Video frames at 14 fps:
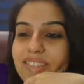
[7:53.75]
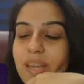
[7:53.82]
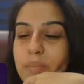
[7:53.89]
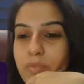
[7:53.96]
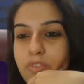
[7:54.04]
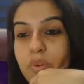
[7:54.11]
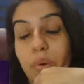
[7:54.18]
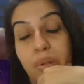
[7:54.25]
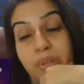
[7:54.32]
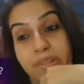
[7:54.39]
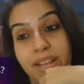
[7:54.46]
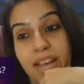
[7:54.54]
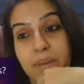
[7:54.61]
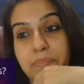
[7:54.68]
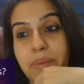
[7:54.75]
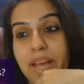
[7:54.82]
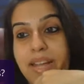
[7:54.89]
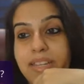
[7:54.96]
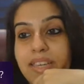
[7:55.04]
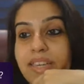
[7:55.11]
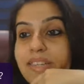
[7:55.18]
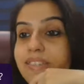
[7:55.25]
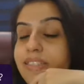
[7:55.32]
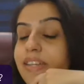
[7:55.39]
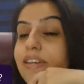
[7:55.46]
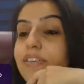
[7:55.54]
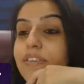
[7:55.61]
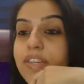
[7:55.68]
And some of you also like pancakes,
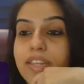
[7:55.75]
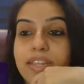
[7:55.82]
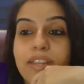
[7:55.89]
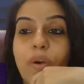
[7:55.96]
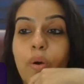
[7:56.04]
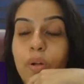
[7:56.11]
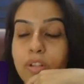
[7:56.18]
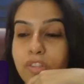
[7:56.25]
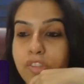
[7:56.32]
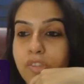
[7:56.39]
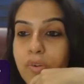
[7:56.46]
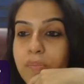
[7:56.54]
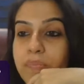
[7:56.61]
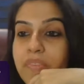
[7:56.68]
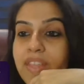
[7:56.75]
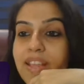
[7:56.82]
they're great also.